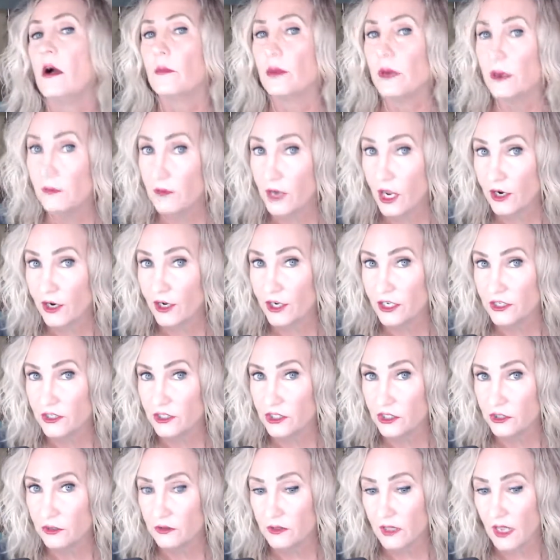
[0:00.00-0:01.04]
But I'm not going to
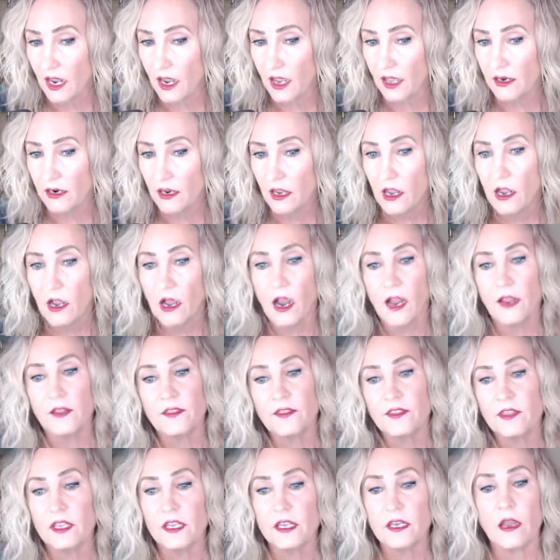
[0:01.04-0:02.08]
do that. I
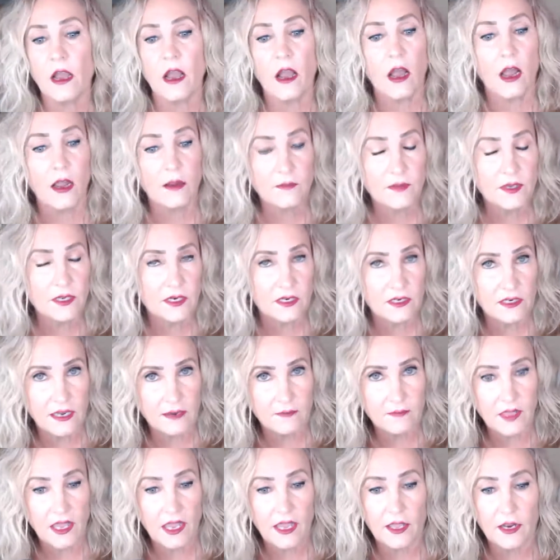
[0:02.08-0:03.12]
think I'm going to
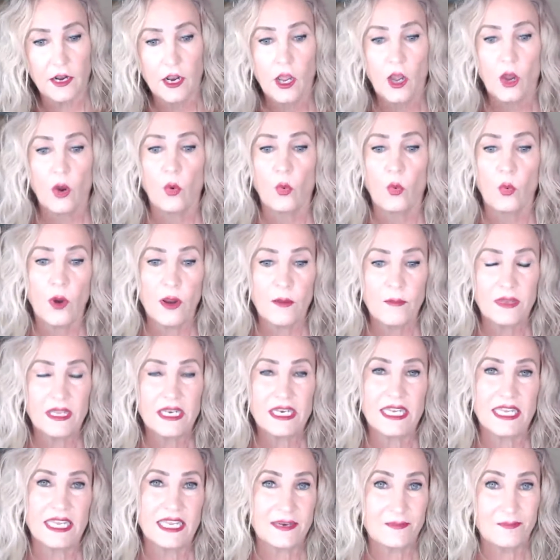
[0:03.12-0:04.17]
name that
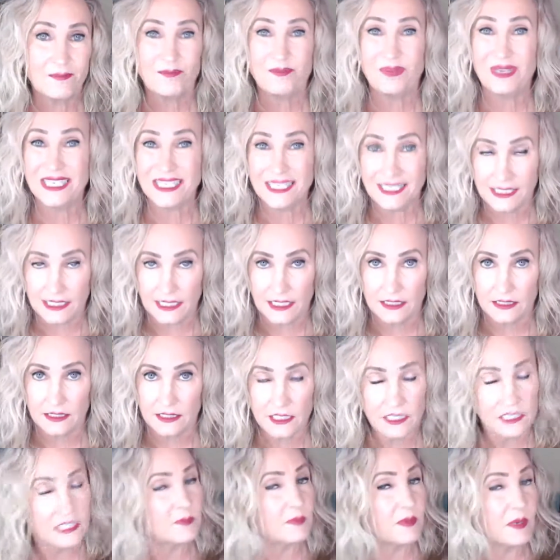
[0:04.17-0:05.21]
Women in Business
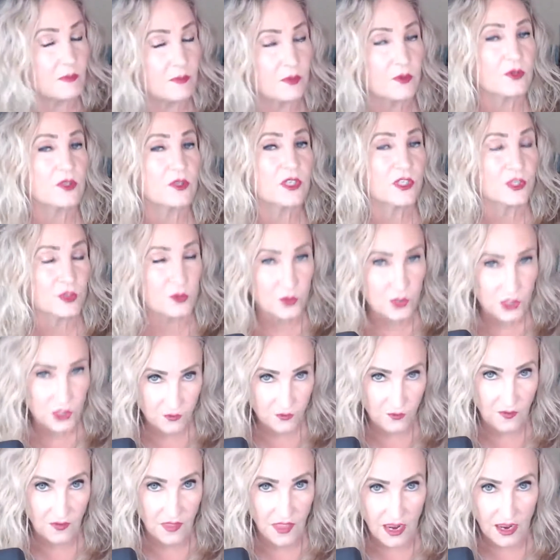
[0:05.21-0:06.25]
because people search
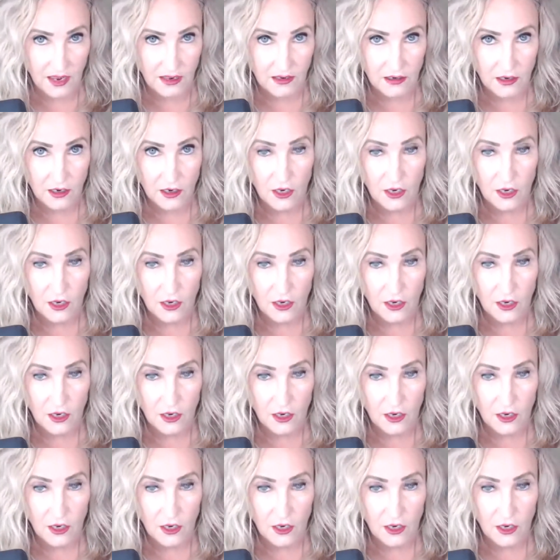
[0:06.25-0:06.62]
for that,